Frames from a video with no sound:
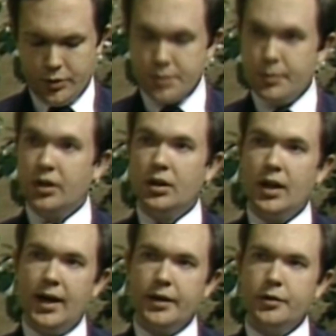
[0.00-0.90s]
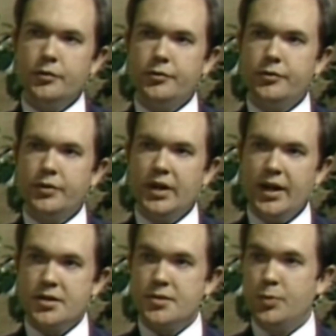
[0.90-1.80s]
There's been a lot of
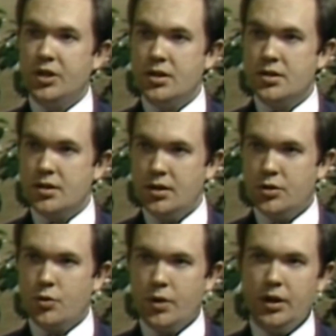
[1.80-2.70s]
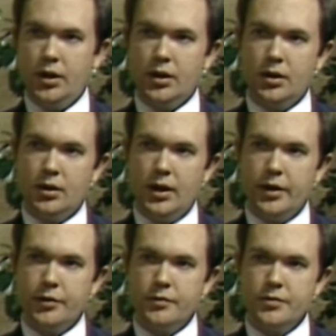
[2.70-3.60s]
SPC training, a
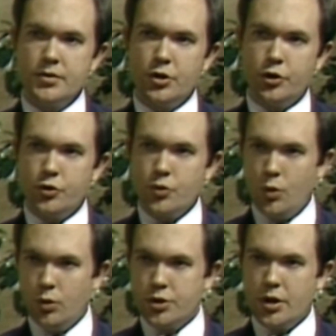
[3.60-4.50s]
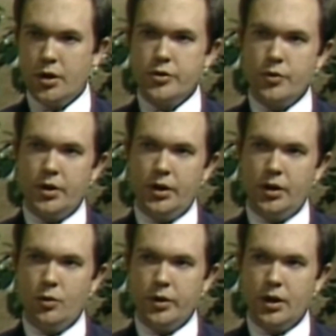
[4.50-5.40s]
lot of control chart
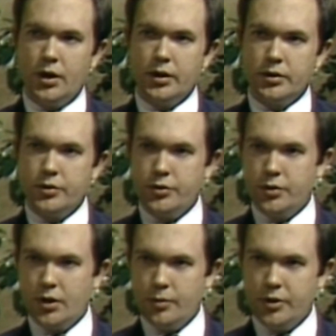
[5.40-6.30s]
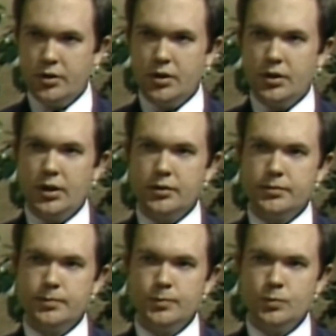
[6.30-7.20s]
training going on. Could you comment on that?